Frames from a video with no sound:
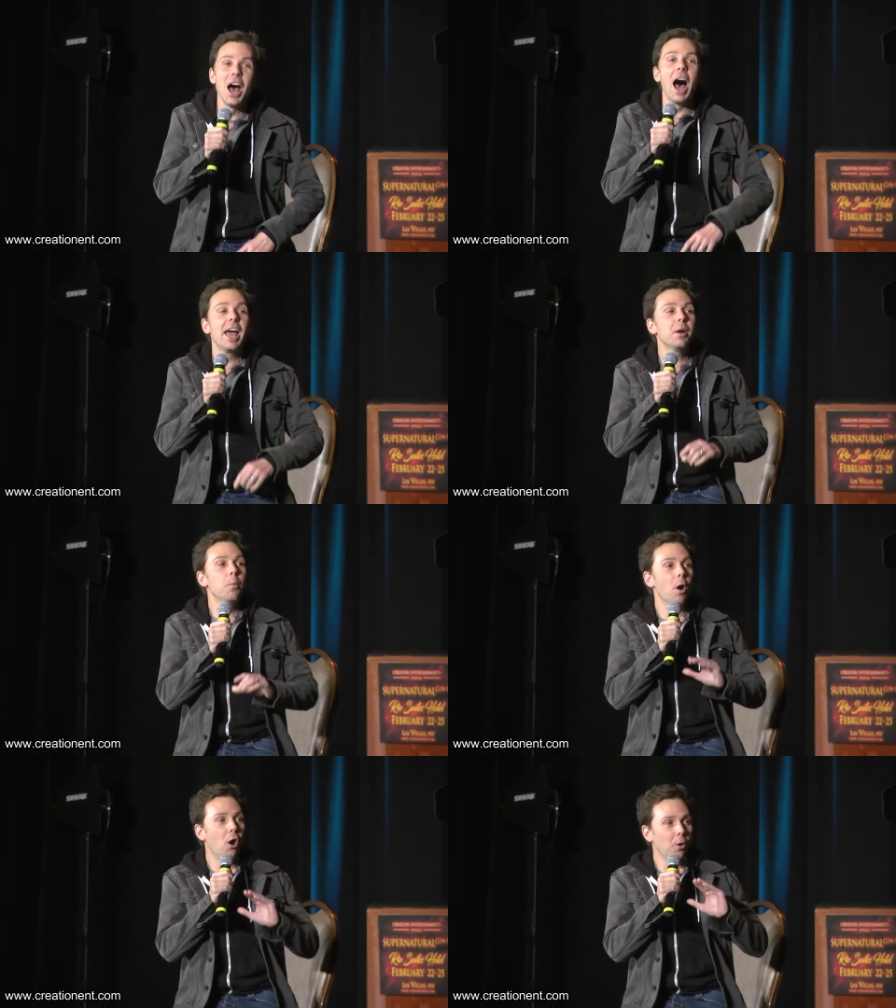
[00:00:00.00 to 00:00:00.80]
I
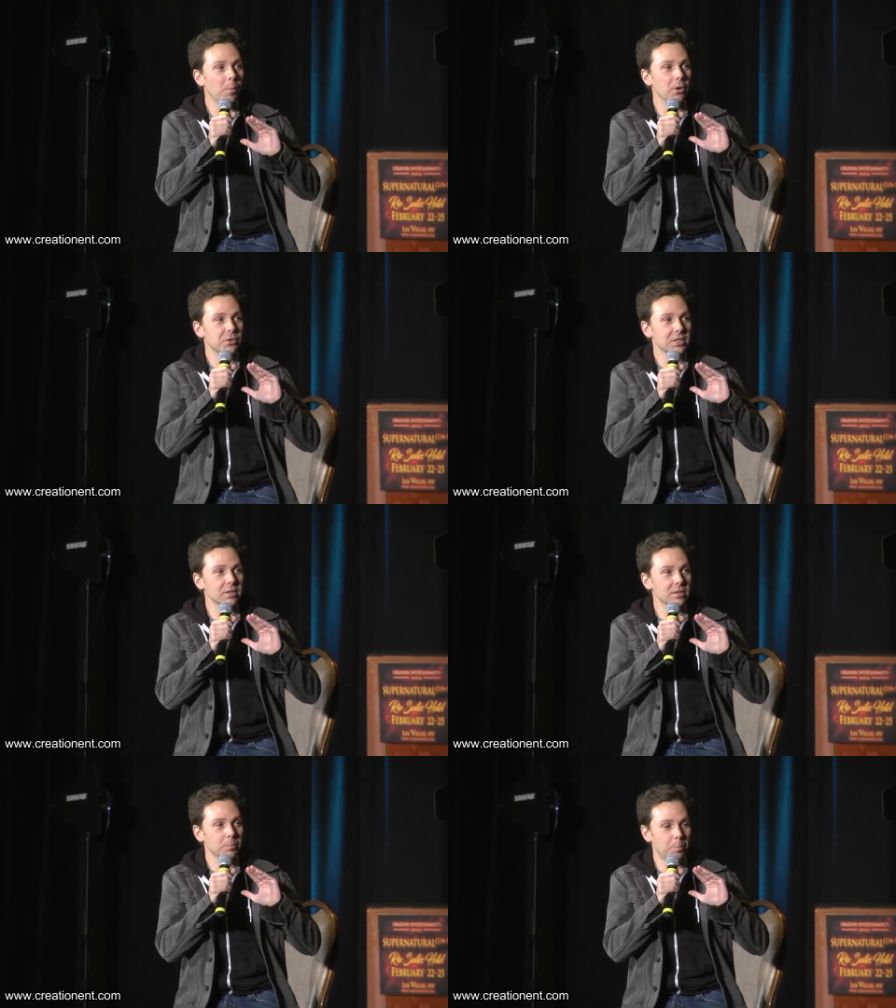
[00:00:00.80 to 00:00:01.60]

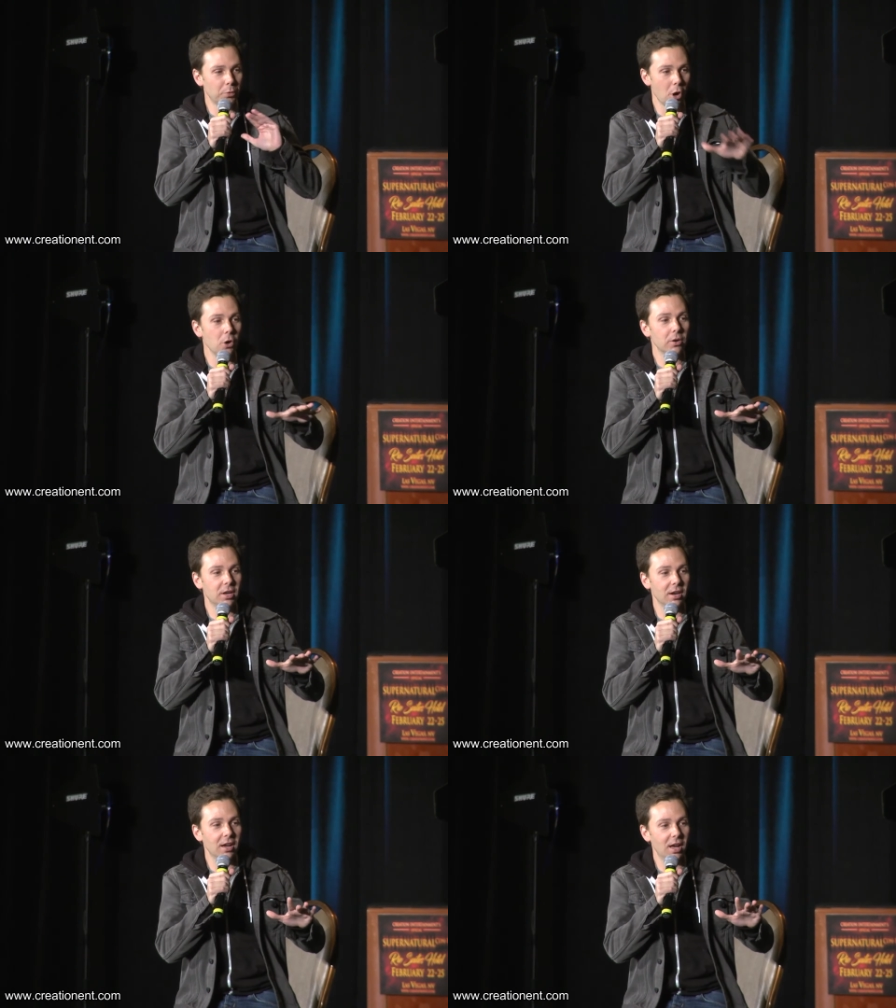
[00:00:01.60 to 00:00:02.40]
almost
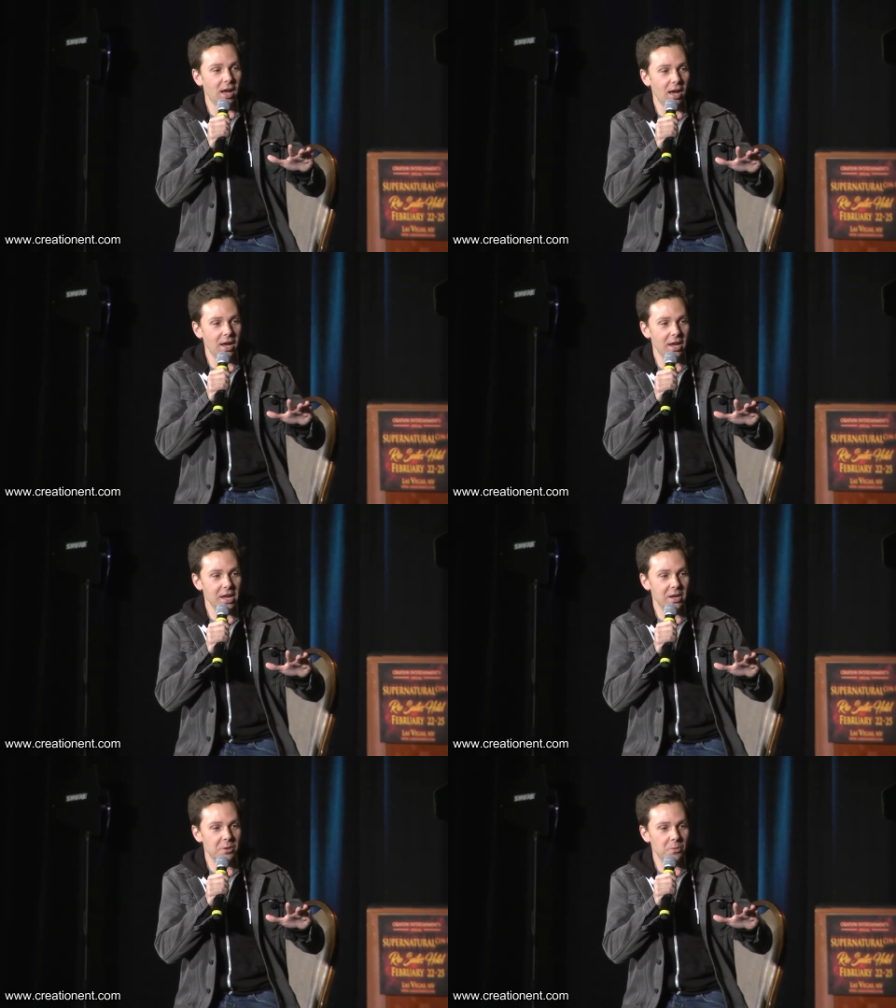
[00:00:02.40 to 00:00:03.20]
broke uh,
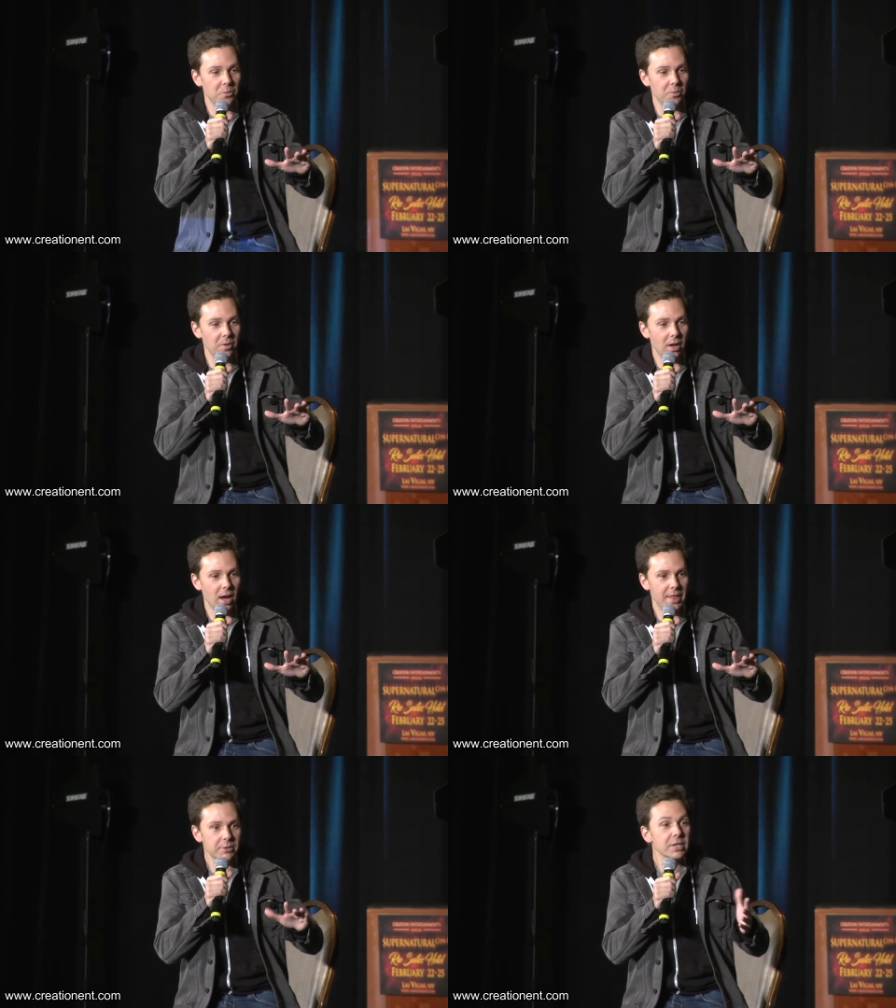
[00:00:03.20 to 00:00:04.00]
in
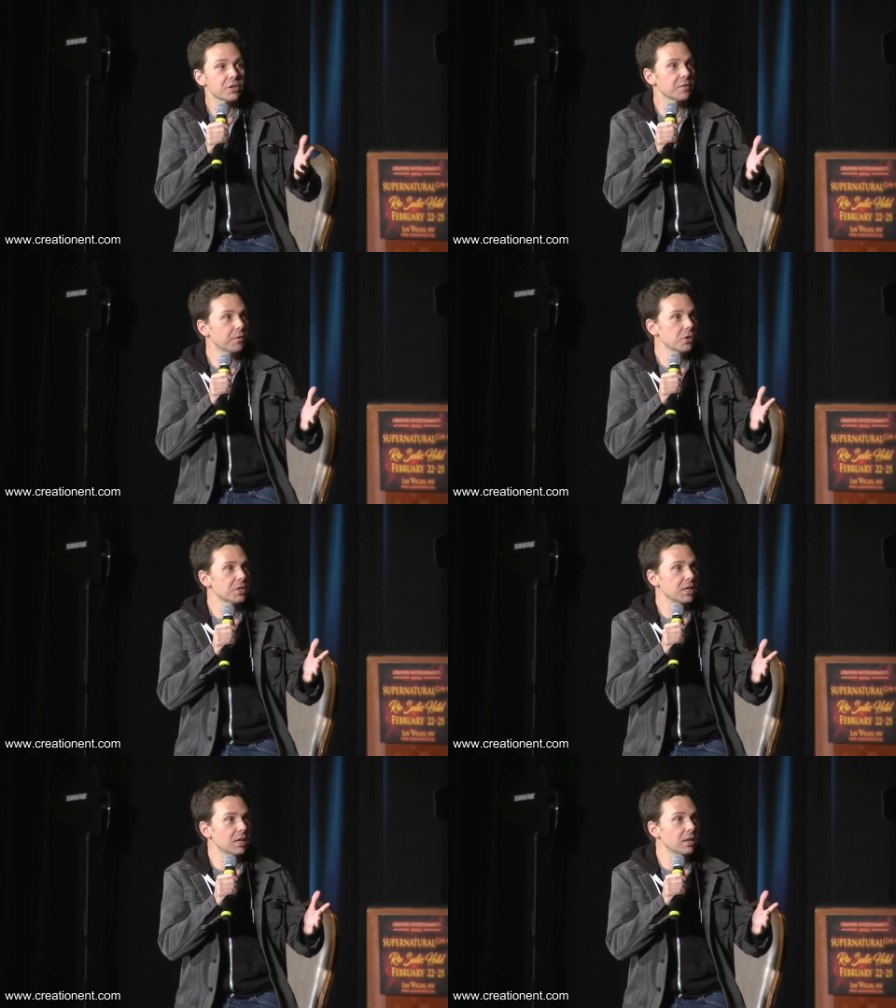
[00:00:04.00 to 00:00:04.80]
I think it was actually the first
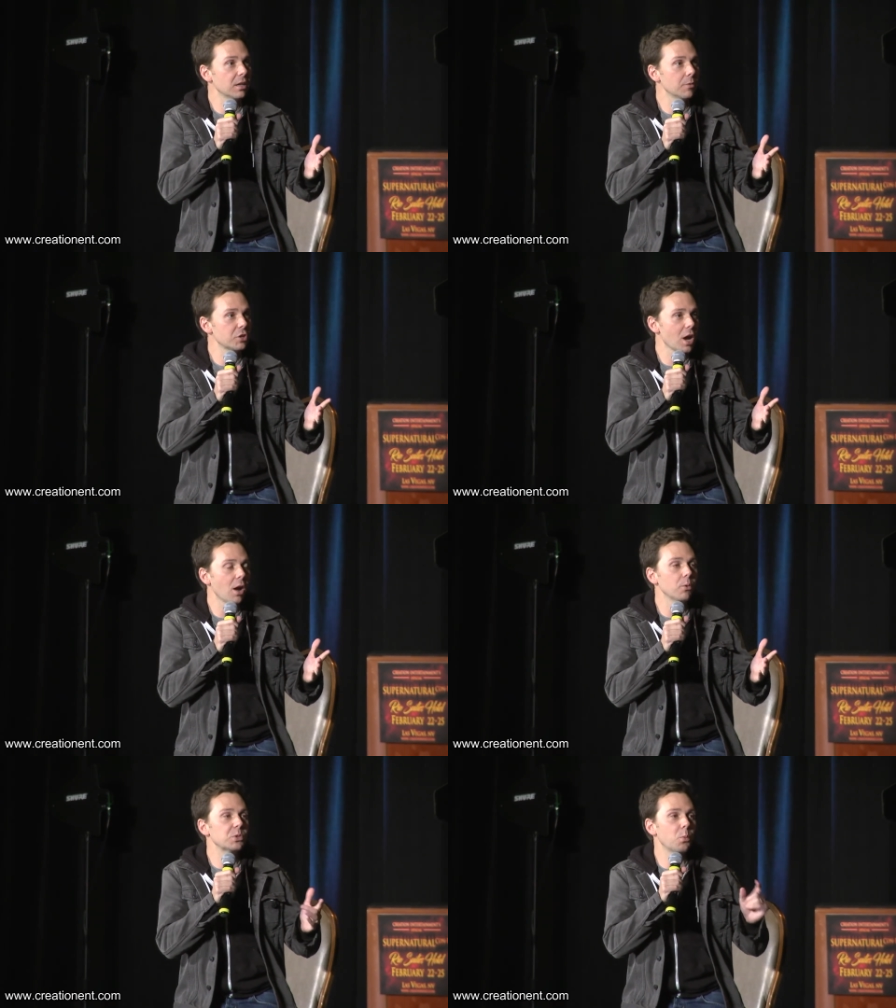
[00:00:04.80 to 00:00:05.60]
scene that we
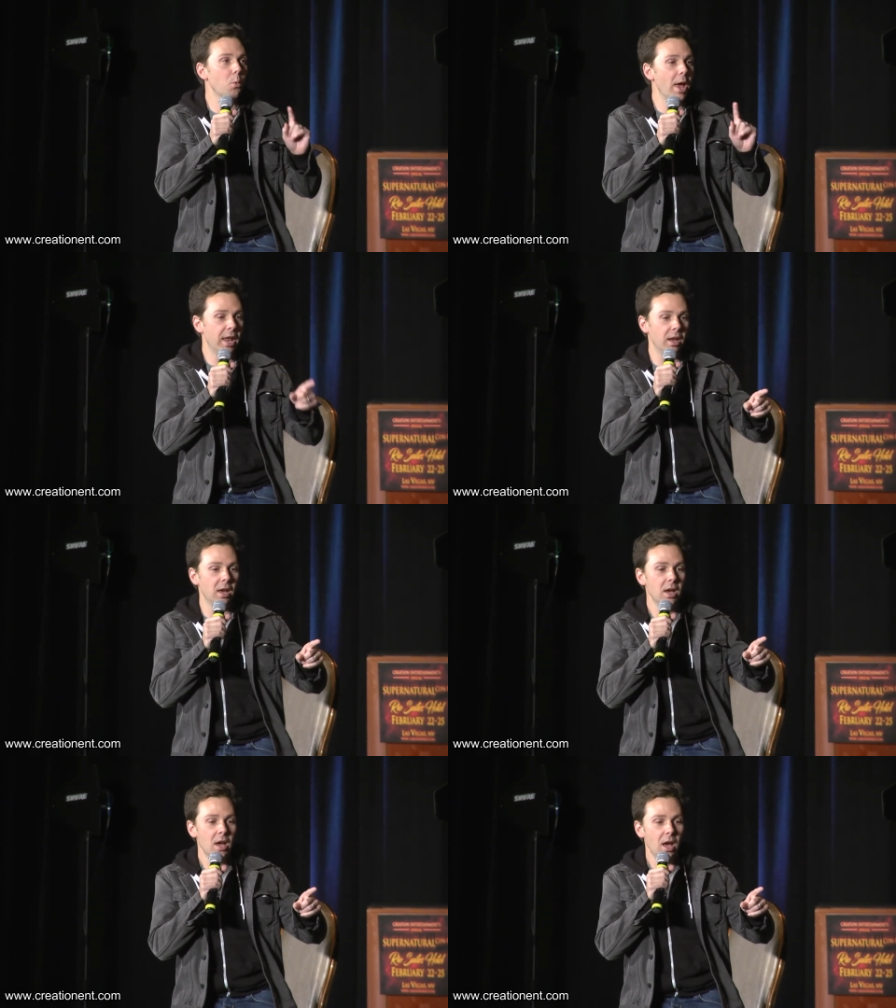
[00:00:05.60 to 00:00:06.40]
shot was when,
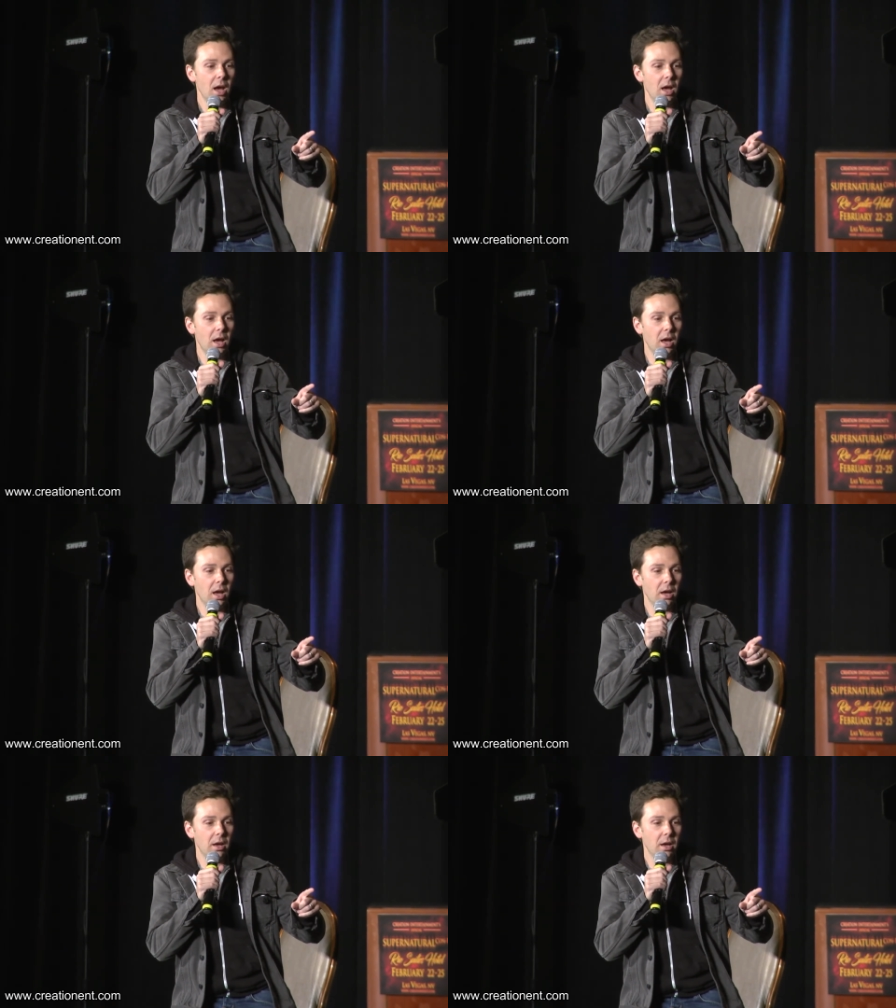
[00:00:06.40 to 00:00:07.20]

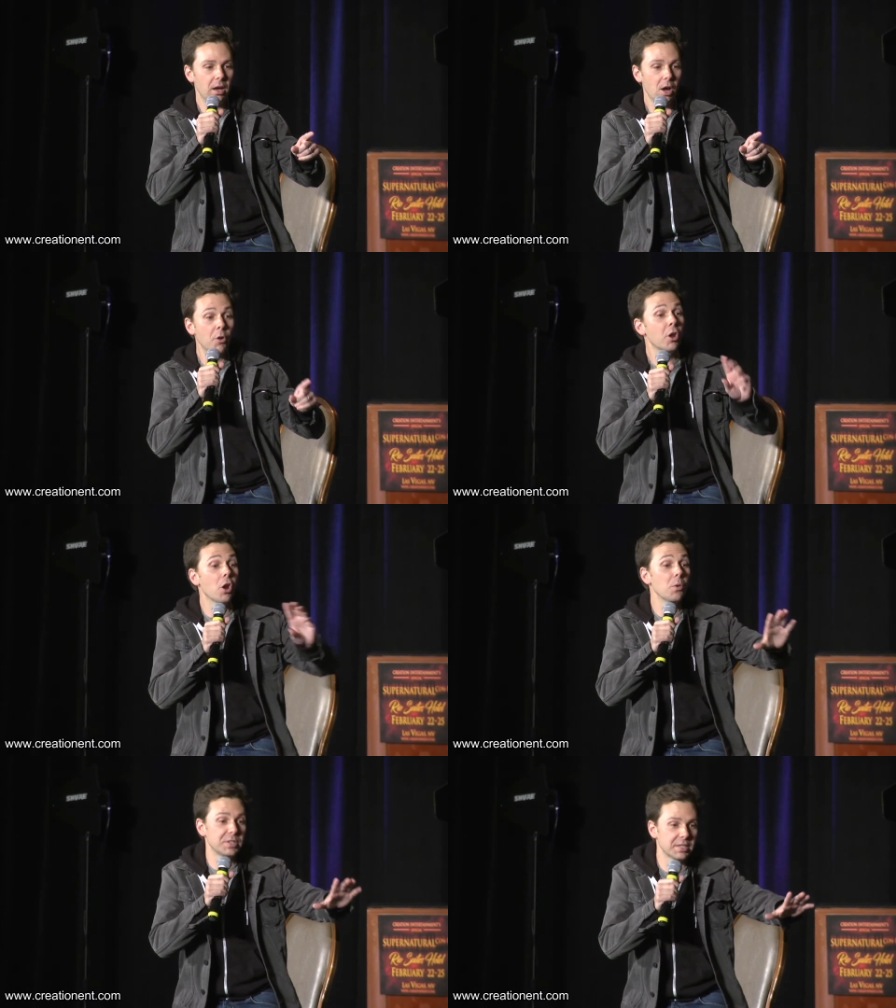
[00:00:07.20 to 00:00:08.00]
uh, oh no,
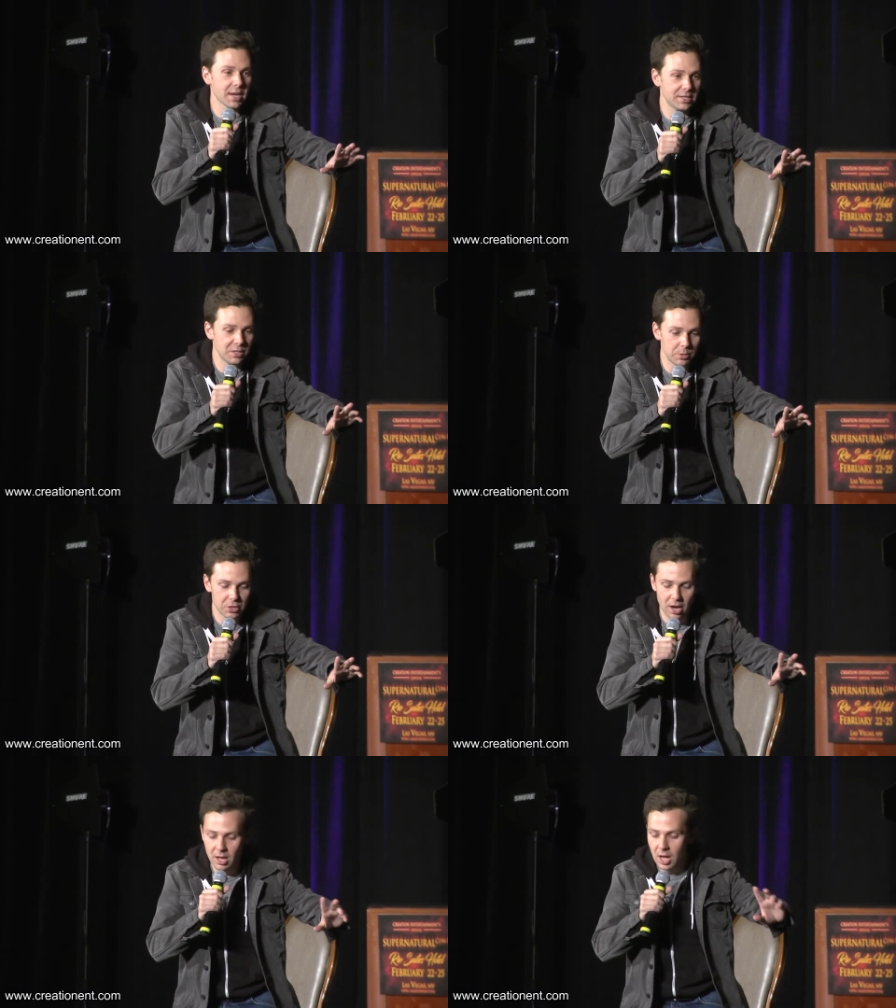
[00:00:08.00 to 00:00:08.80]
no, it was the second scene we
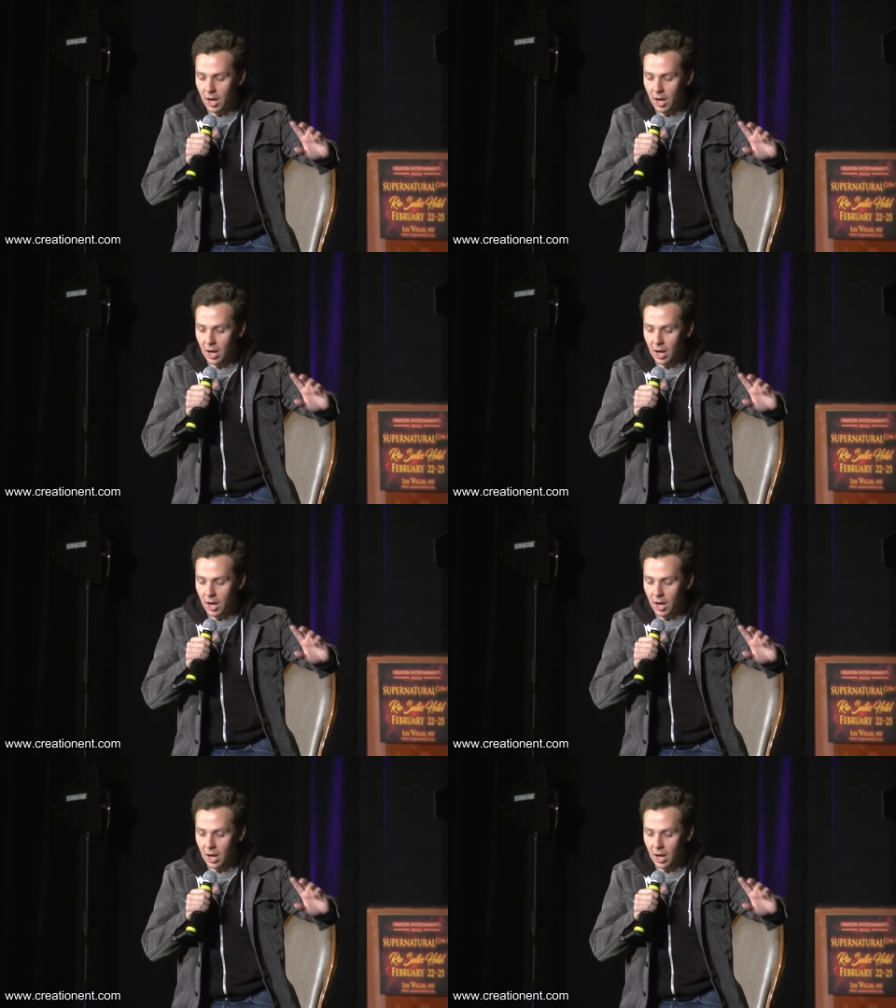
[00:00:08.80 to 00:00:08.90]
shot,